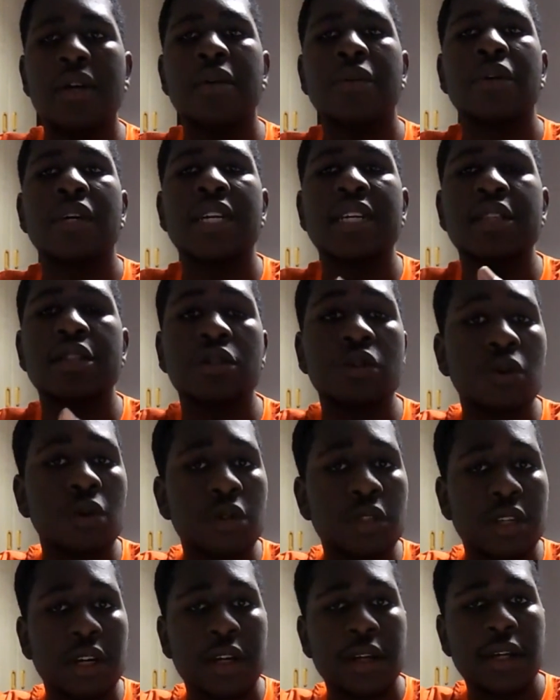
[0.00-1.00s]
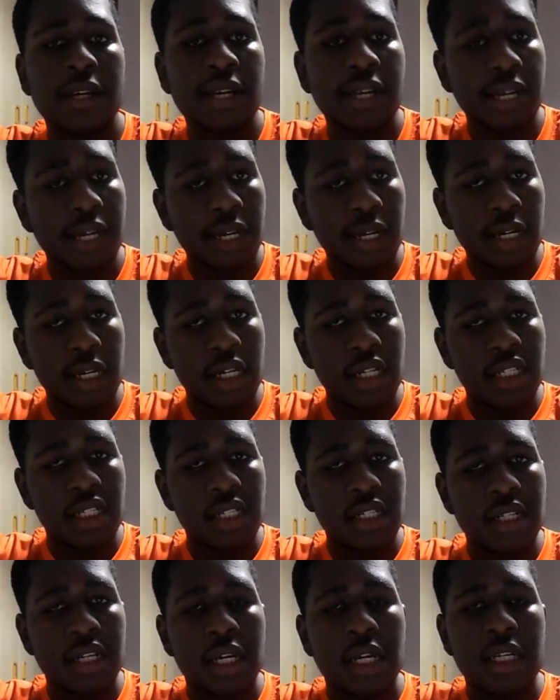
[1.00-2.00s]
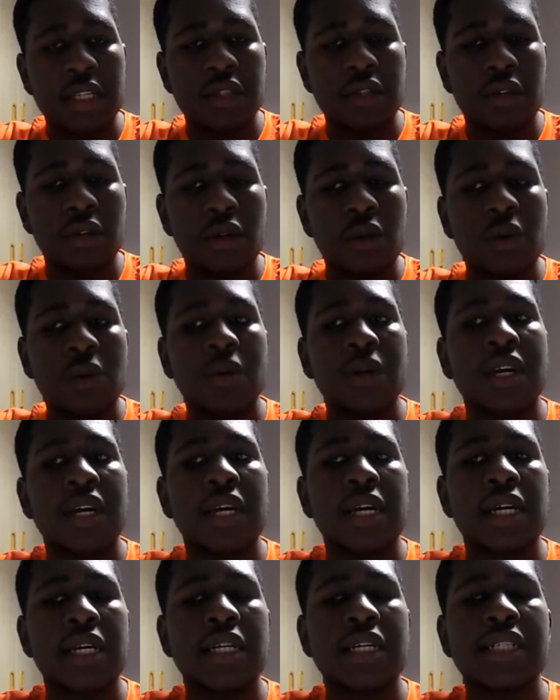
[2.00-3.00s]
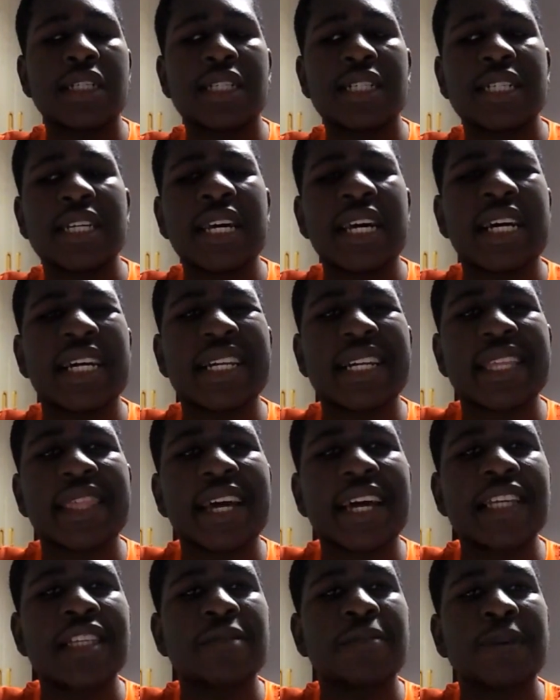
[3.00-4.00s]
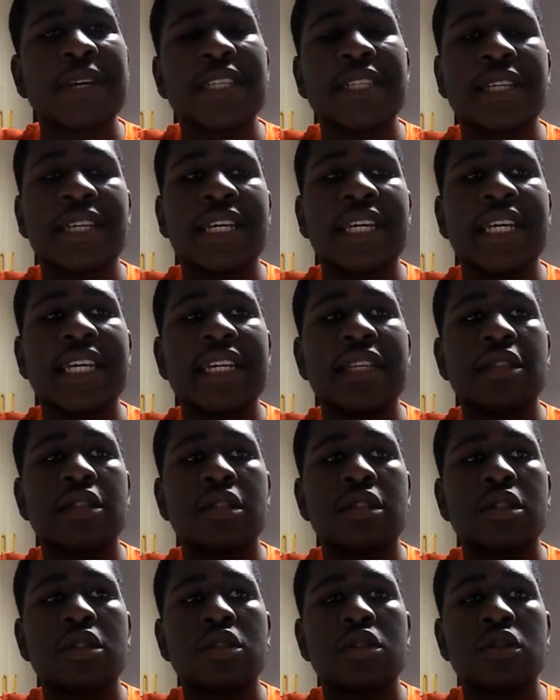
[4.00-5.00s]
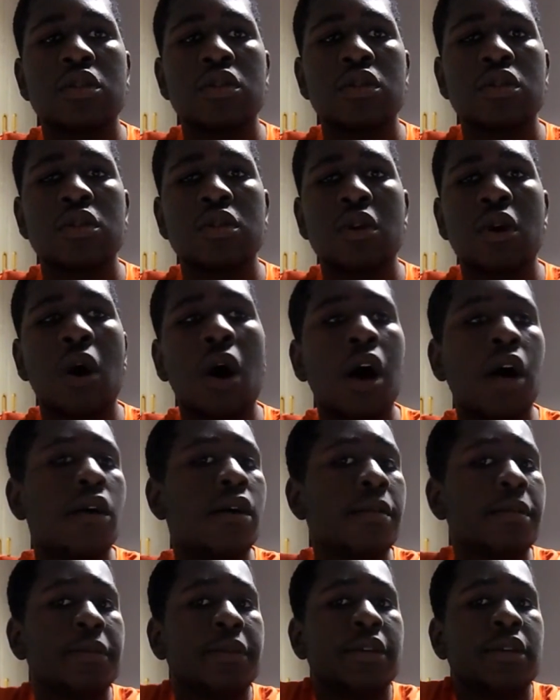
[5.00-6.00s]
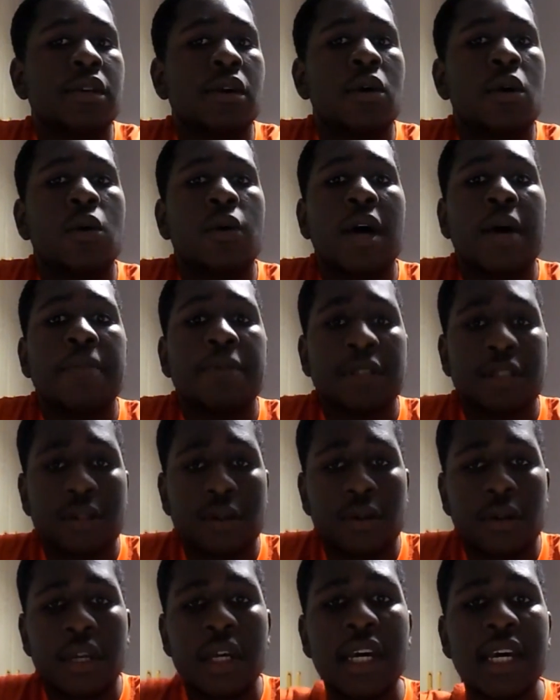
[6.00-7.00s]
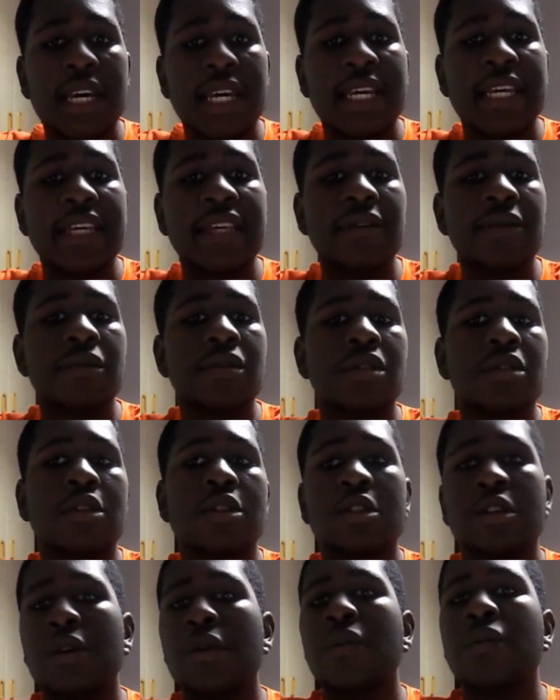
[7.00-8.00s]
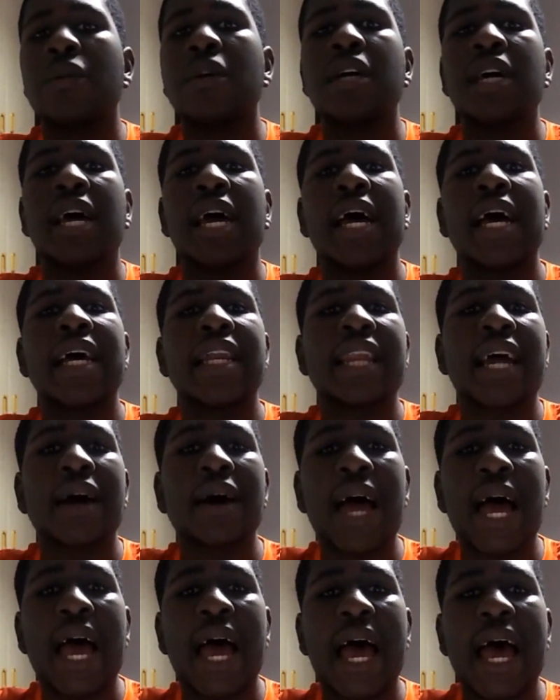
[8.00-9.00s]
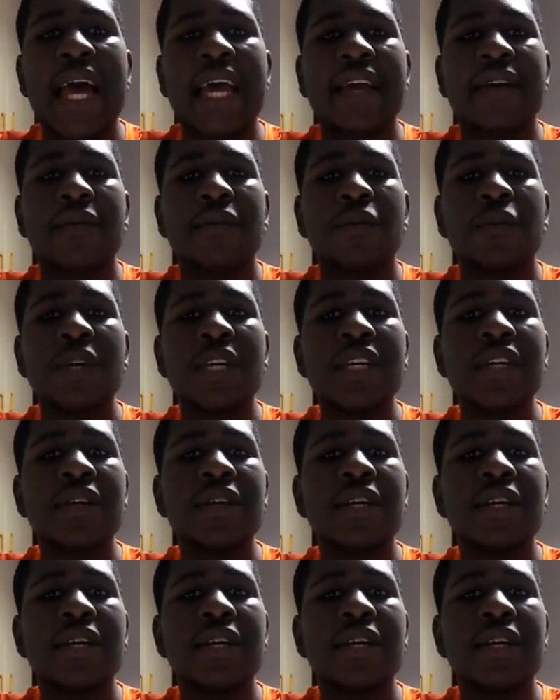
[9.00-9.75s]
his daughter. So, yeah, that's basically his arc of the whole episode. He kills the turtle, and I we